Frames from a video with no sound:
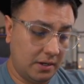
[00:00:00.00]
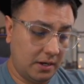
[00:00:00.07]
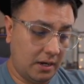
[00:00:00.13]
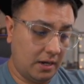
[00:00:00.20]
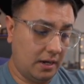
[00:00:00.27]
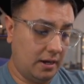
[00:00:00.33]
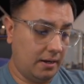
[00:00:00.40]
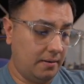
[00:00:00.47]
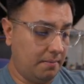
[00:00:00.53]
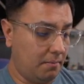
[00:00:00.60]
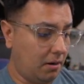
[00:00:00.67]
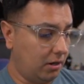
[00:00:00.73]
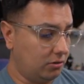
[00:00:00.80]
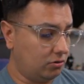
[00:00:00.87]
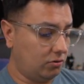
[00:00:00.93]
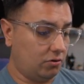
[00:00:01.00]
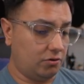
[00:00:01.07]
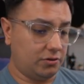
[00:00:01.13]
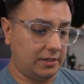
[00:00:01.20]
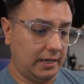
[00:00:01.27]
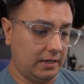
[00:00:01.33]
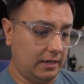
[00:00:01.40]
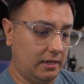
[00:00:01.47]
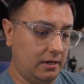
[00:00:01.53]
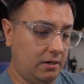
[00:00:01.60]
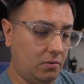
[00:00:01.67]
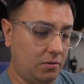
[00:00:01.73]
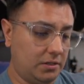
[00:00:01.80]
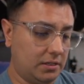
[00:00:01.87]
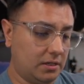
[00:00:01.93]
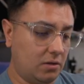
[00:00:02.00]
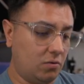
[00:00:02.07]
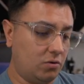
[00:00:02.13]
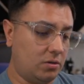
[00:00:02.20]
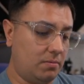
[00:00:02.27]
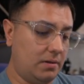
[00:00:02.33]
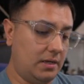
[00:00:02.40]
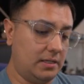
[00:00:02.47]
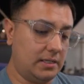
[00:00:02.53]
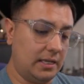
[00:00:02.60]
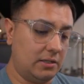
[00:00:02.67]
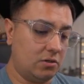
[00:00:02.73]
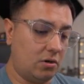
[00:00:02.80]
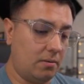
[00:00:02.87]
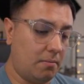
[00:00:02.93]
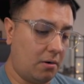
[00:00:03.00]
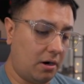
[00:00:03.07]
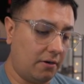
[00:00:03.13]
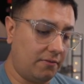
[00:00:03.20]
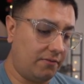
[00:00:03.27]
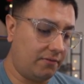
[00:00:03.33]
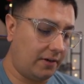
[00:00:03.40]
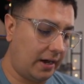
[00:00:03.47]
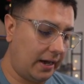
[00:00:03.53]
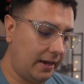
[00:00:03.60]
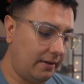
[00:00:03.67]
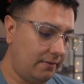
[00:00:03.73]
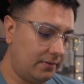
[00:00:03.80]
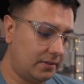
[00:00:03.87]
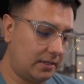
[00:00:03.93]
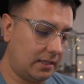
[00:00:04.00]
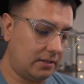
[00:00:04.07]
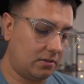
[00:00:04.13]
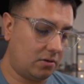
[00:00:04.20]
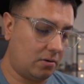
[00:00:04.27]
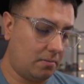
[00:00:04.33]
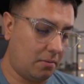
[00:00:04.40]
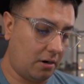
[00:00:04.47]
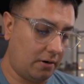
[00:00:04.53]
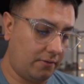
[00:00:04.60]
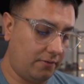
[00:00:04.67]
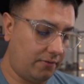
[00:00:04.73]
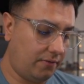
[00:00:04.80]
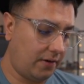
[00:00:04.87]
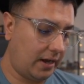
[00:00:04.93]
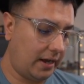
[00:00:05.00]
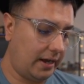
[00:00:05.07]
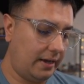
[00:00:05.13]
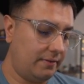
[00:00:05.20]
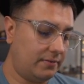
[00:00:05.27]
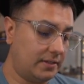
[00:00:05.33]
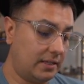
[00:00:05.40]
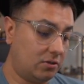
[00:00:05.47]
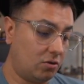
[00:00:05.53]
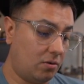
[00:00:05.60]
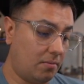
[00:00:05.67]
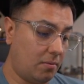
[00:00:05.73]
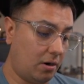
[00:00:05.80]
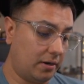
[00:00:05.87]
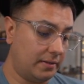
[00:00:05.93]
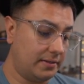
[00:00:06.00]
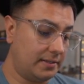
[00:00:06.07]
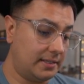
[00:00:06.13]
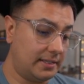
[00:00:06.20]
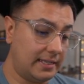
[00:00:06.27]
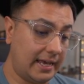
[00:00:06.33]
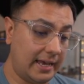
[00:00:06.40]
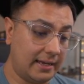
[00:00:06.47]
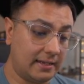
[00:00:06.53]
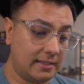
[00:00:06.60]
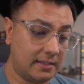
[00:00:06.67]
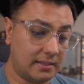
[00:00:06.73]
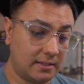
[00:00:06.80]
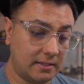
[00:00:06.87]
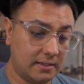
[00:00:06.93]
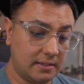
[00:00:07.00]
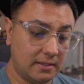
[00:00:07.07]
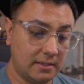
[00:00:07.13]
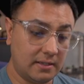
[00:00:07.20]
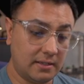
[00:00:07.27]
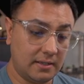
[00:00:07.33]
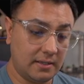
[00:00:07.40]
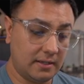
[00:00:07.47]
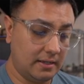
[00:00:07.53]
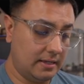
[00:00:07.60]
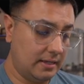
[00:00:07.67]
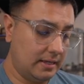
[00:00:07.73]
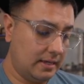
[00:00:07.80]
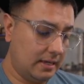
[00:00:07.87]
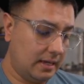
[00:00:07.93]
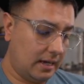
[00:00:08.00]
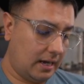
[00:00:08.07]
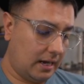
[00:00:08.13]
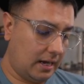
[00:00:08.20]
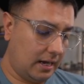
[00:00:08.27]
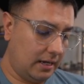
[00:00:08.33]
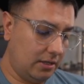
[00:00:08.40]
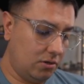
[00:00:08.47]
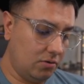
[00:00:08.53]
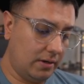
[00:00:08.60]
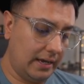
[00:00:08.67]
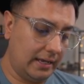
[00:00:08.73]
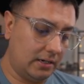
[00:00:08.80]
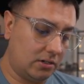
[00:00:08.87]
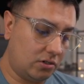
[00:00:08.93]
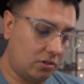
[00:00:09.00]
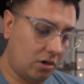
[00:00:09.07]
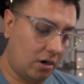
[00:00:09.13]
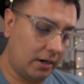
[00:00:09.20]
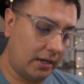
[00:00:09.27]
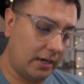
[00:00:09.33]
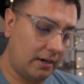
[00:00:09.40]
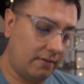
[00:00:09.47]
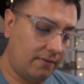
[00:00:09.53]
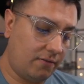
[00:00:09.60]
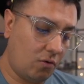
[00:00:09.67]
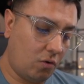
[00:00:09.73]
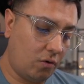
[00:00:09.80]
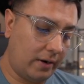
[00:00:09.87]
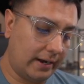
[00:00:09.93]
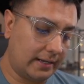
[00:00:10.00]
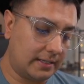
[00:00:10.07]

modular set here, which is going to be Sentinel Mark 5, Sentinel Mark 5, Sentinel Mark 6. You get targeted for